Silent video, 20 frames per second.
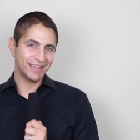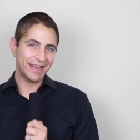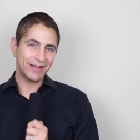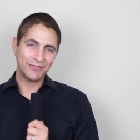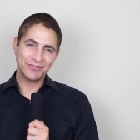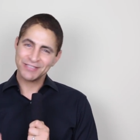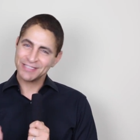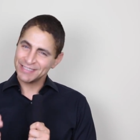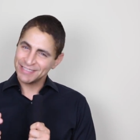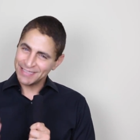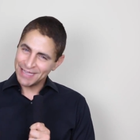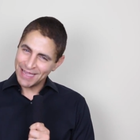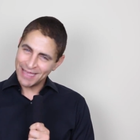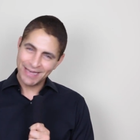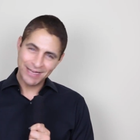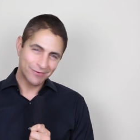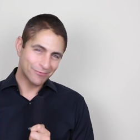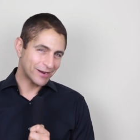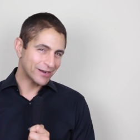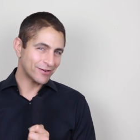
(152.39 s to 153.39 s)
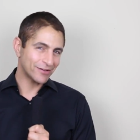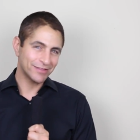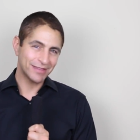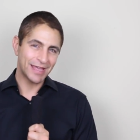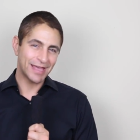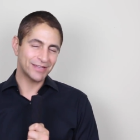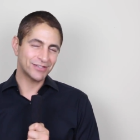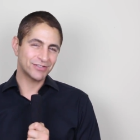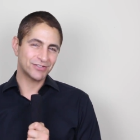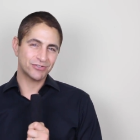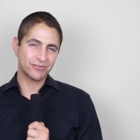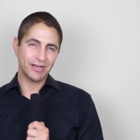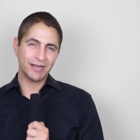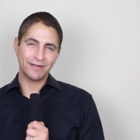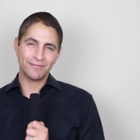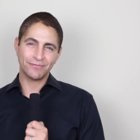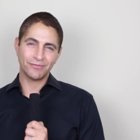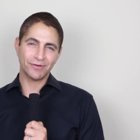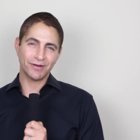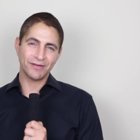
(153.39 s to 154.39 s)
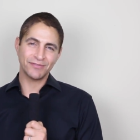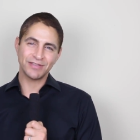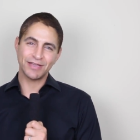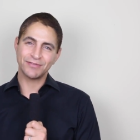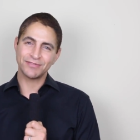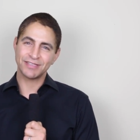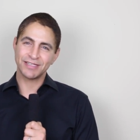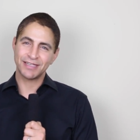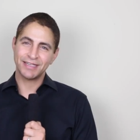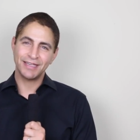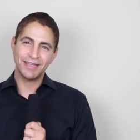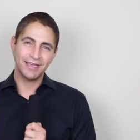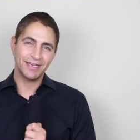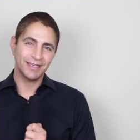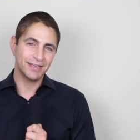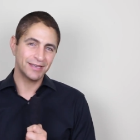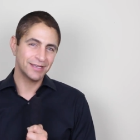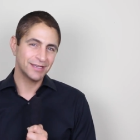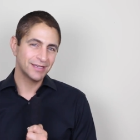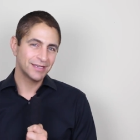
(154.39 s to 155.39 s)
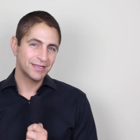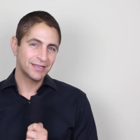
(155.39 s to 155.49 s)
and I was standing right on that trading floor. I was a kid.